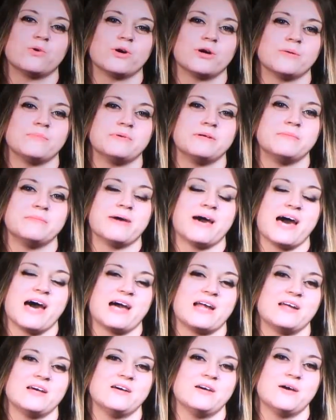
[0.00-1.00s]
or be
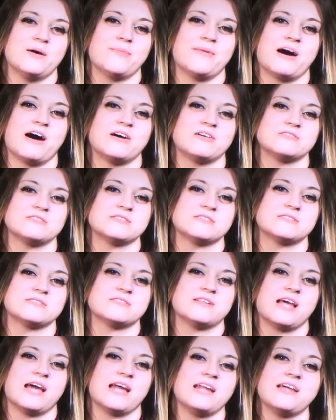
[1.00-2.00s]
mad about
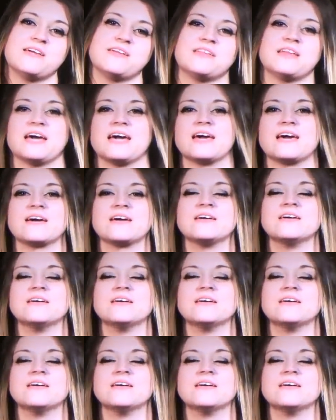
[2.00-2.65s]
anything.